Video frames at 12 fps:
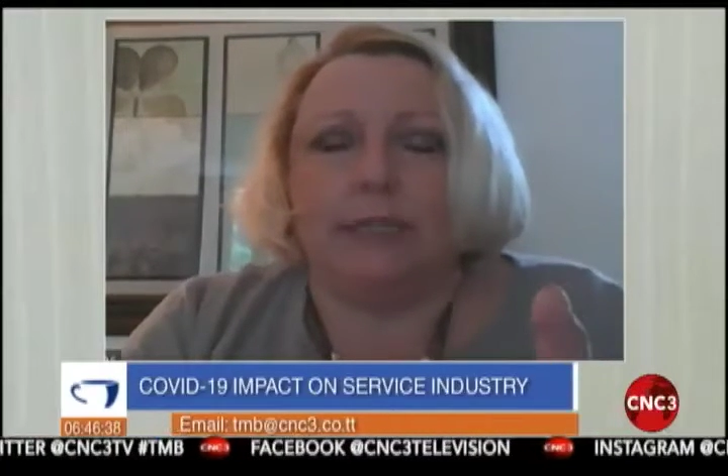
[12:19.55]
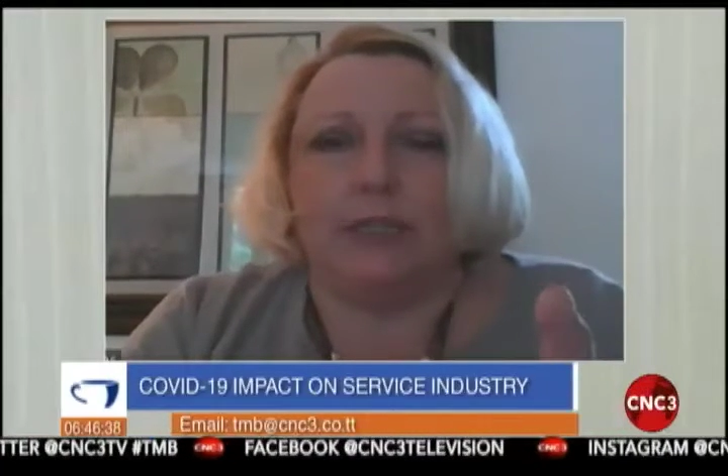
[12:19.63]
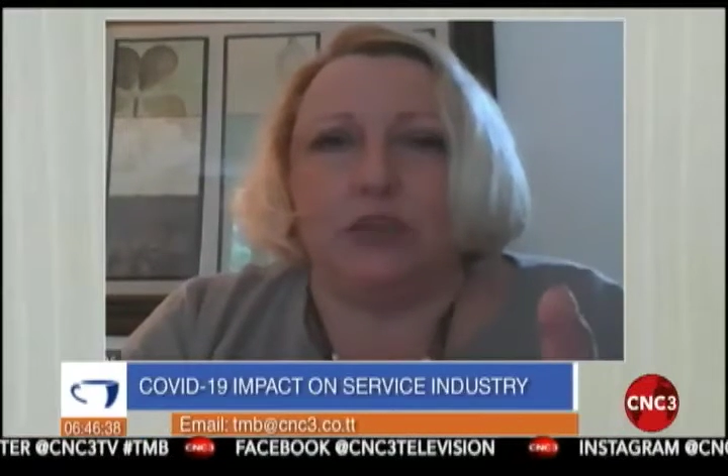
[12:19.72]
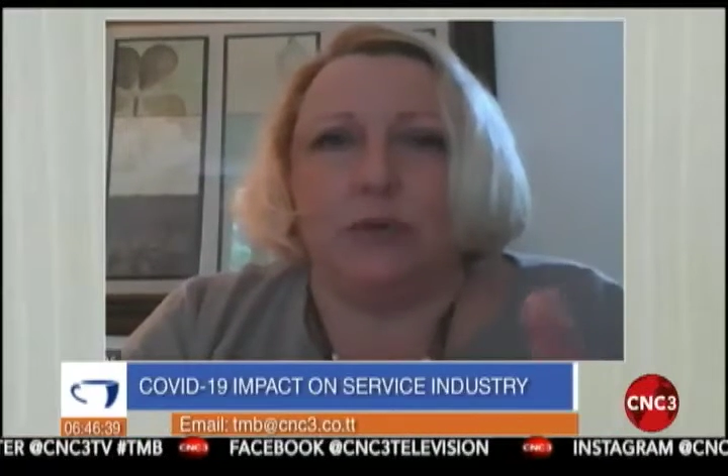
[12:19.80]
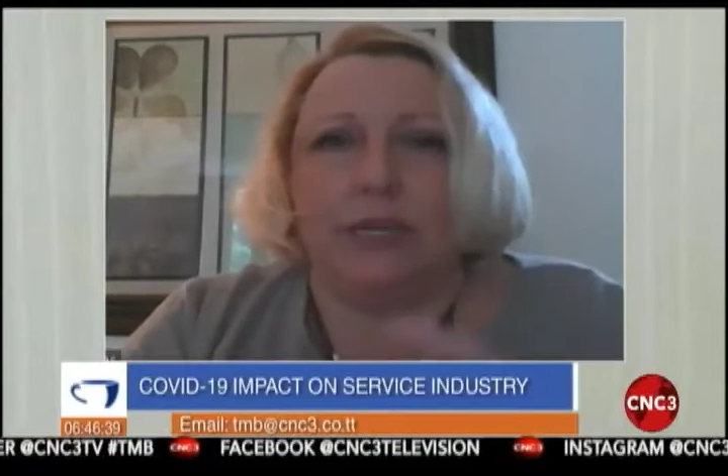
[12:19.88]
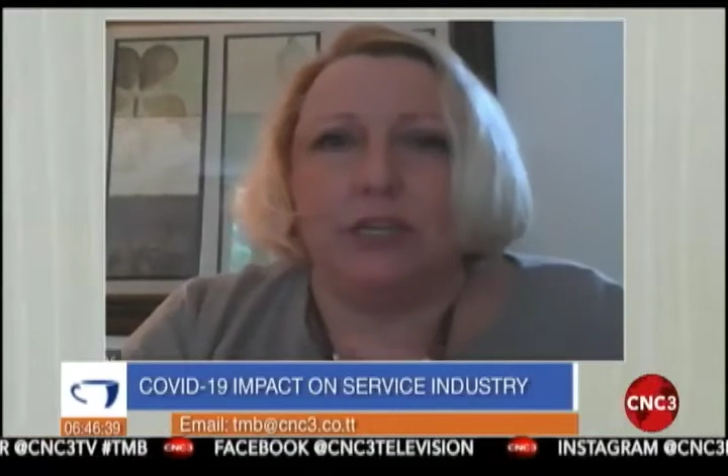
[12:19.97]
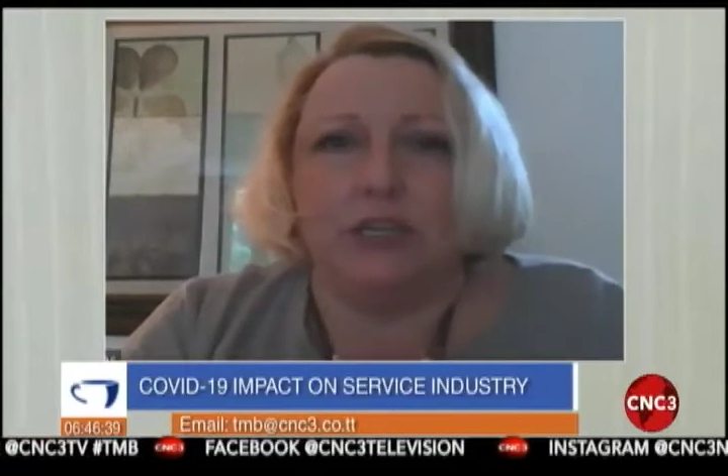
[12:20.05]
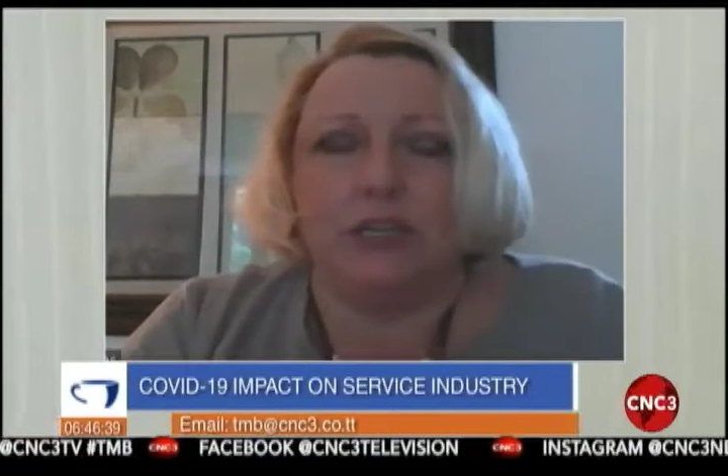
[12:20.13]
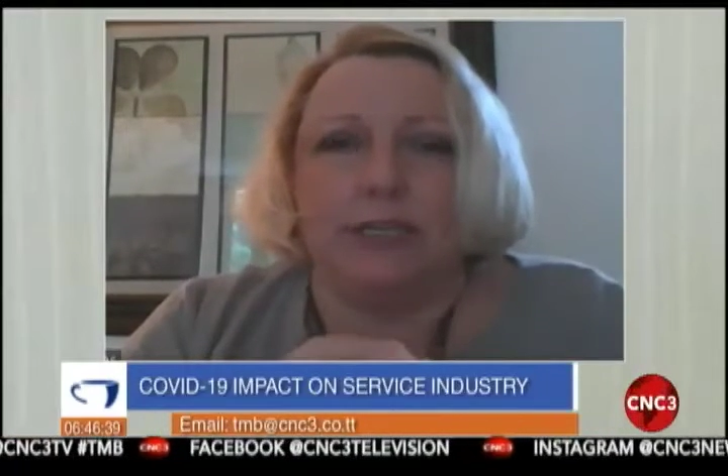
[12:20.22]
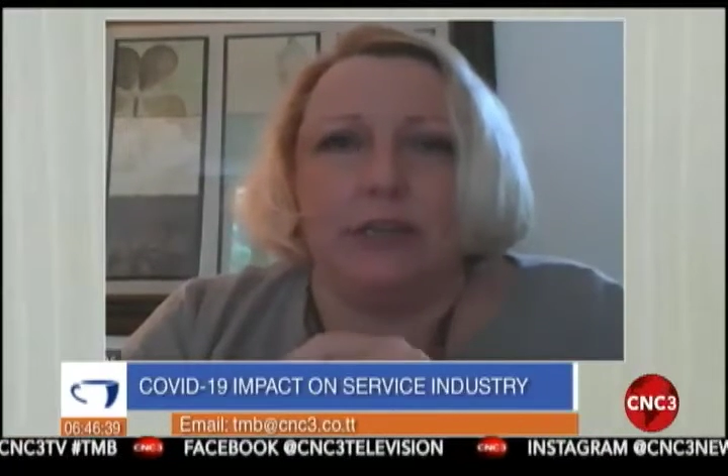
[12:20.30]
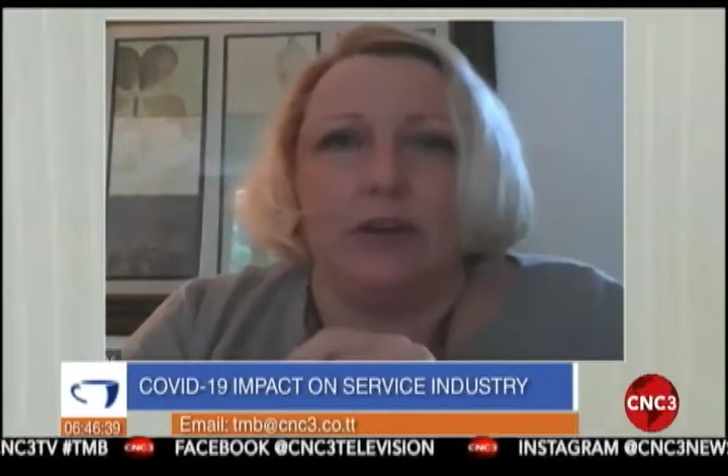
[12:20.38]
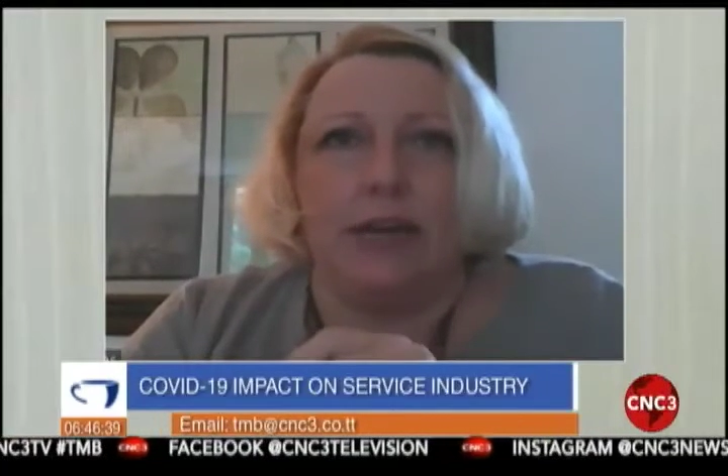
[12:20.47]
situation as
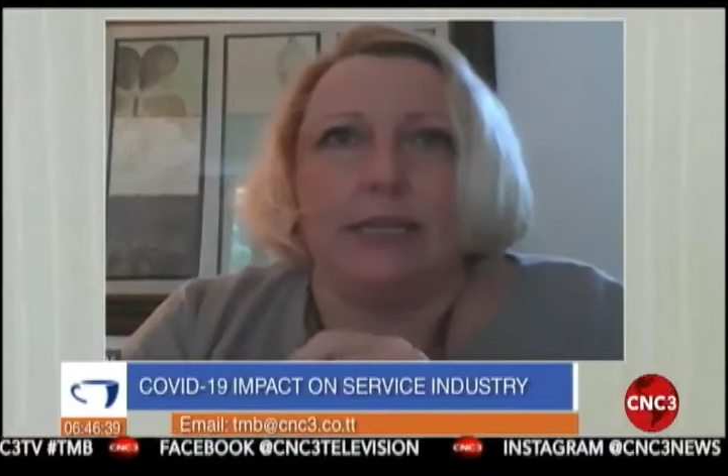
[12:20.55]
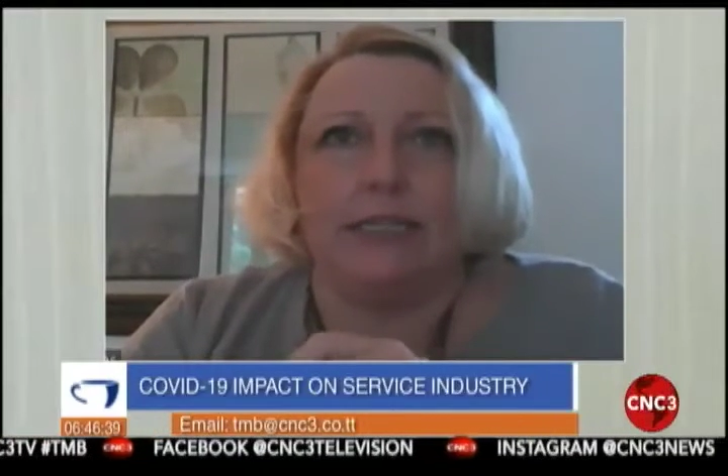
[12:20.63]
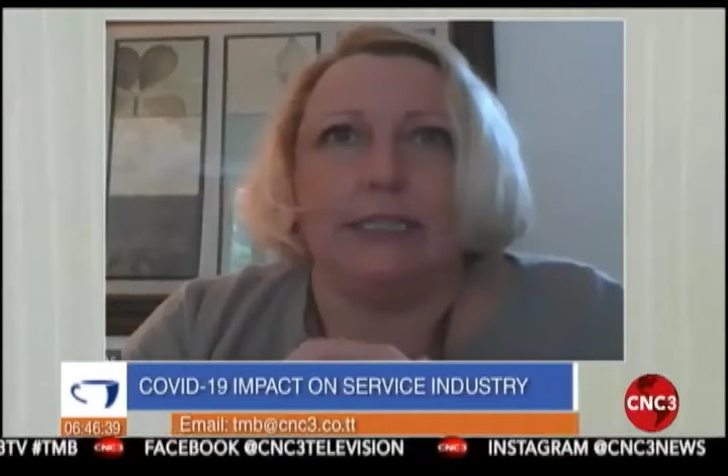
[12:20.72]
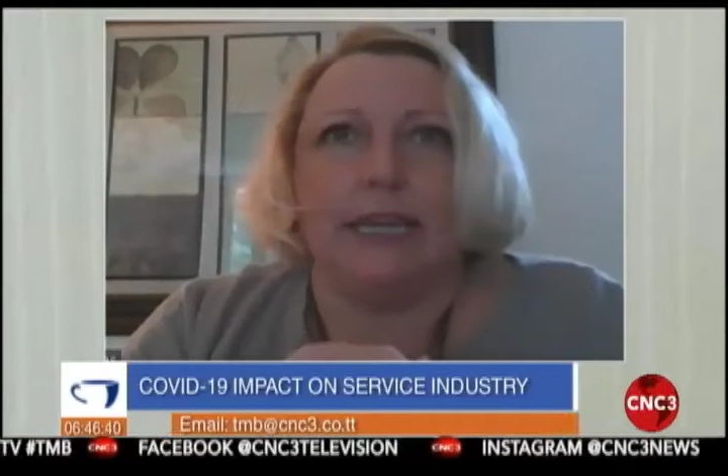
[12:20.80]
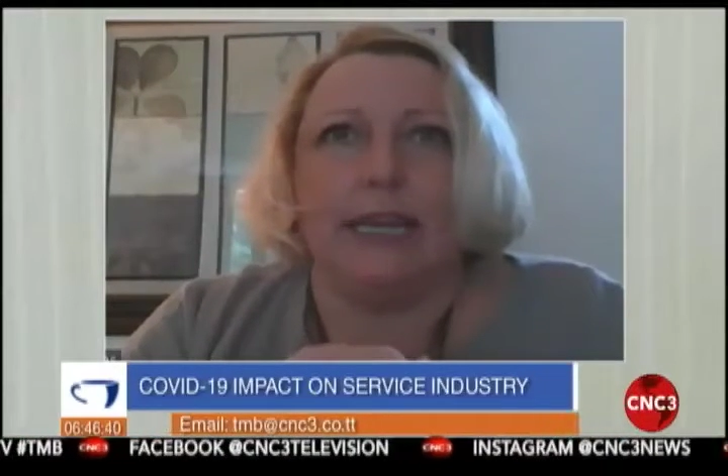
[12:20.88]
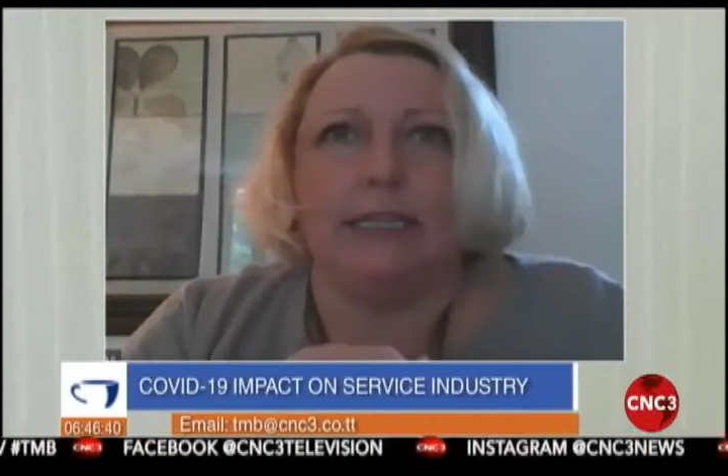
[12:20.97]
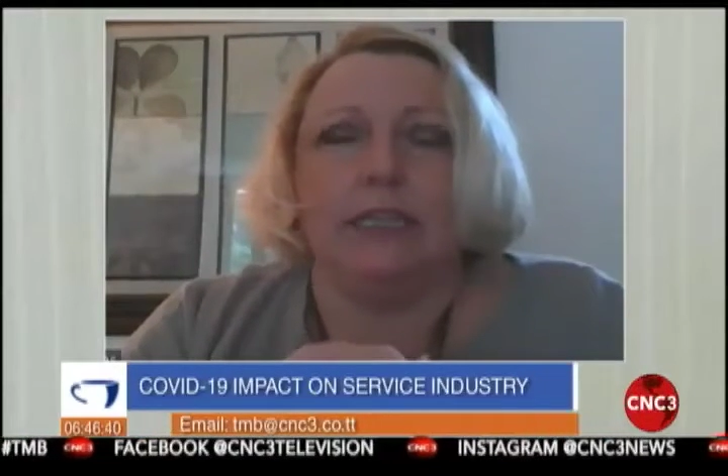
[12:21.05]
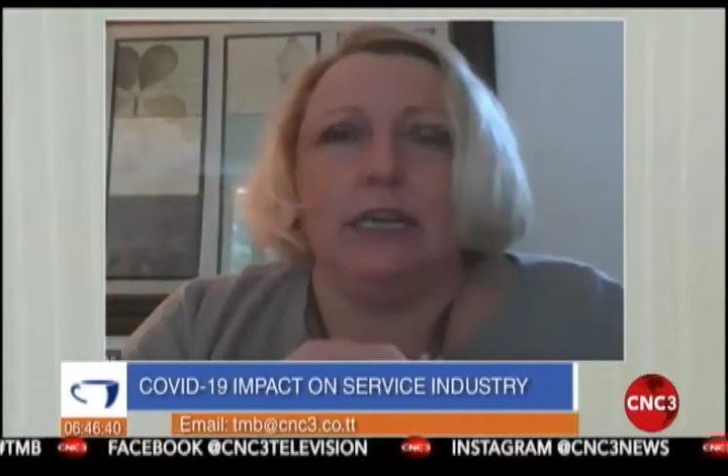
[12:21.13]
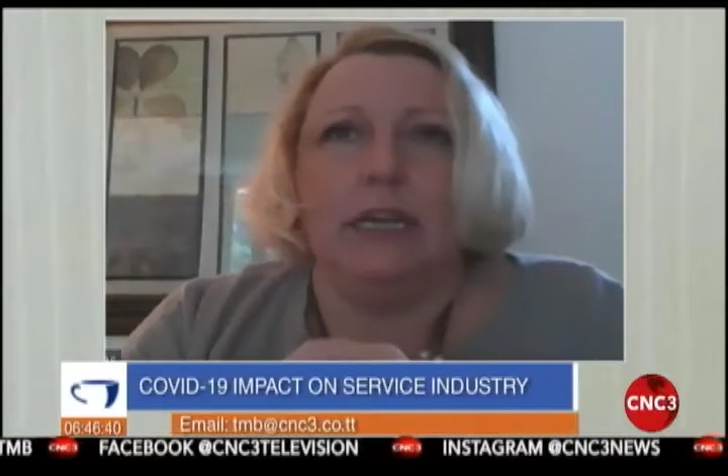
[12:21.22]
the United States.